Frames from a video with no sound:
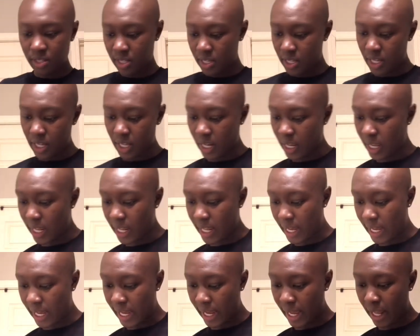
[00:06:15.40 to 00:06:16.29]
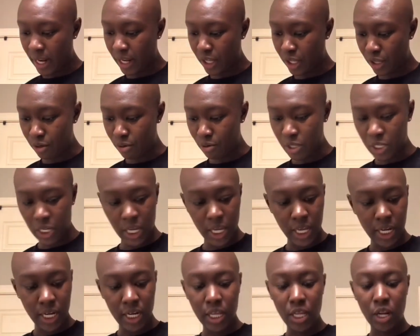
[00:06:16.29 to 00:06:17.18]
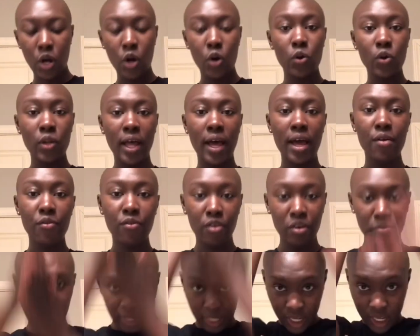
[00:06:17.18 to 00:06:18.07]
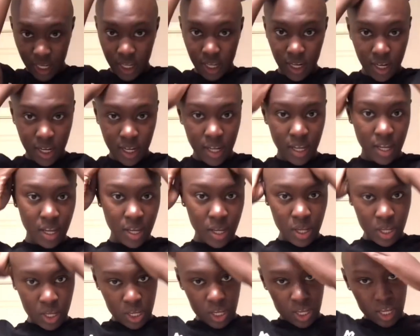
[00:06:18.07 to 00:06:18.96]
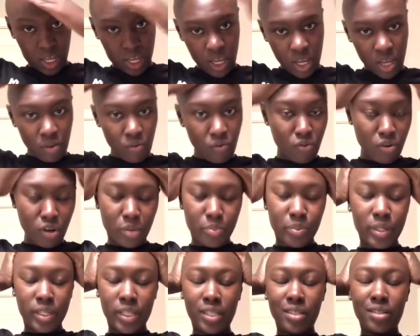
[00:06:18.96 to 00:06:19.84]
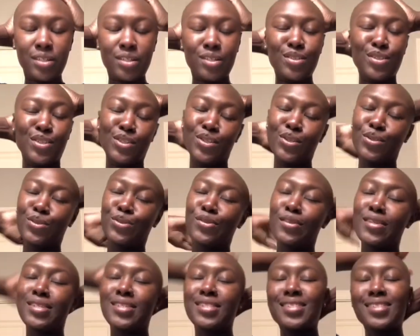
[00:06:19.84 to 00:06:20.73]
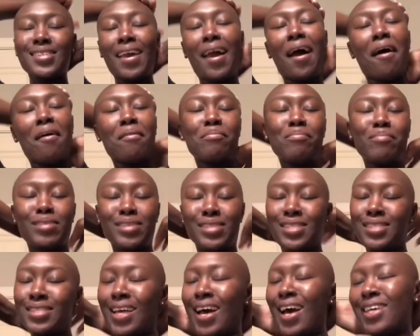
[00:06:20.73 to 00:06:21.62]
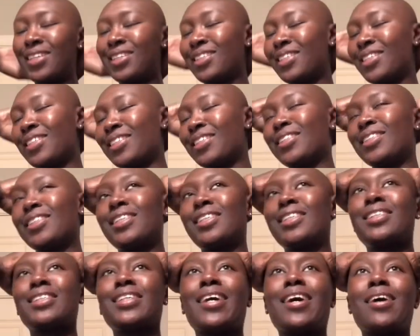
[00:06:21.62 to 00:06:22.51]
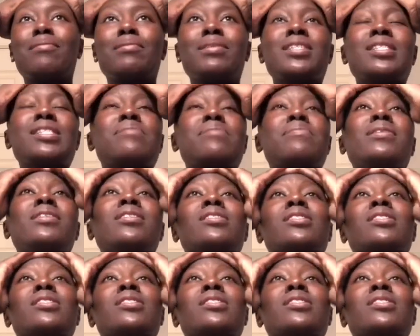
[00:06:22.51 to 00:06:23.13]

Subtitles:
It ain't like I got a huge head and need a whole lot. Rub it in. And rub it into the scalp. Massage it into the scalp. It smells